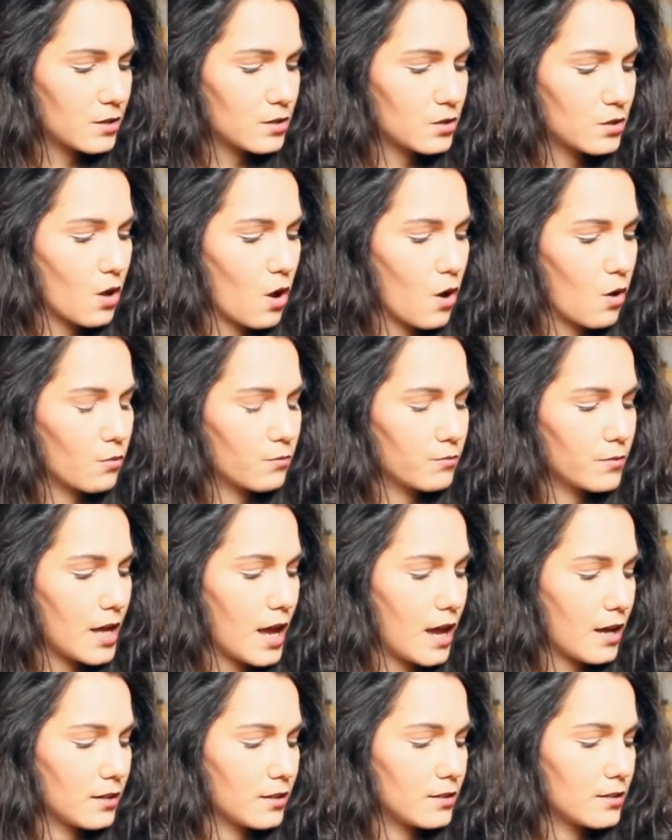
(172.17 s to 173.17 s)
So
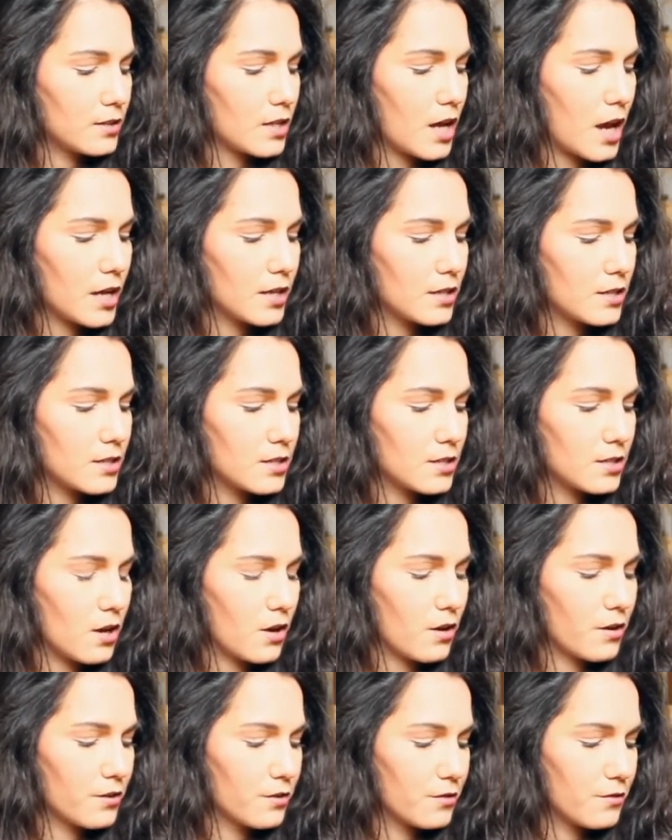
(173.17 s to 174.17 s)
yeah, the tights
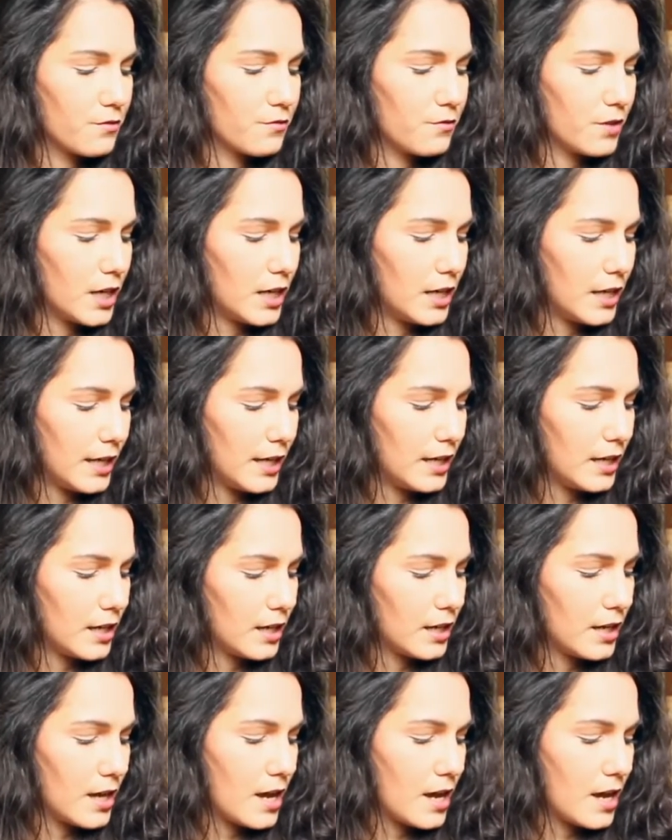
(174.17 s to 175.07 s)
aren't really,